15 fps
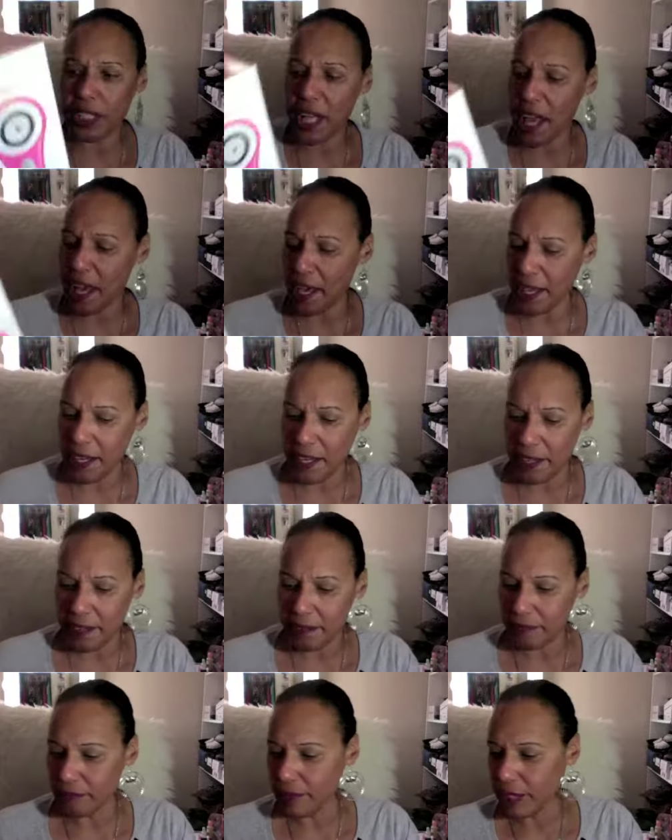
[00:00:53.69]
head.
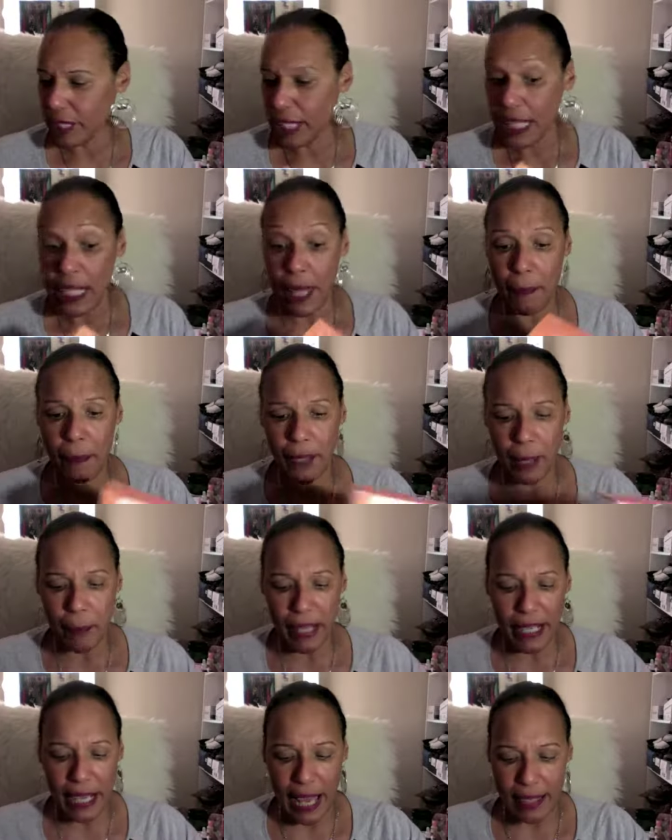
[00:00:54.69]
They put on
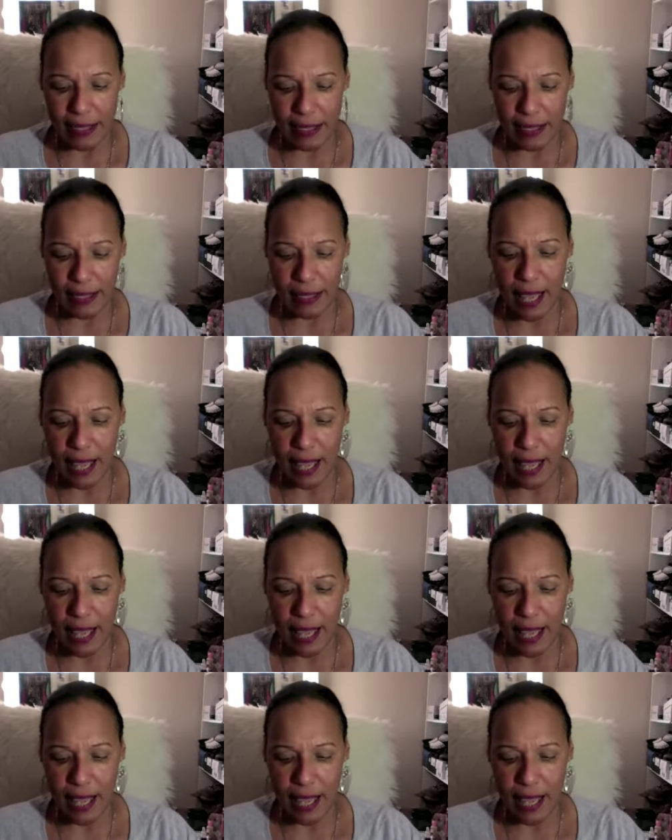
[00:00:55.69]
my glasses.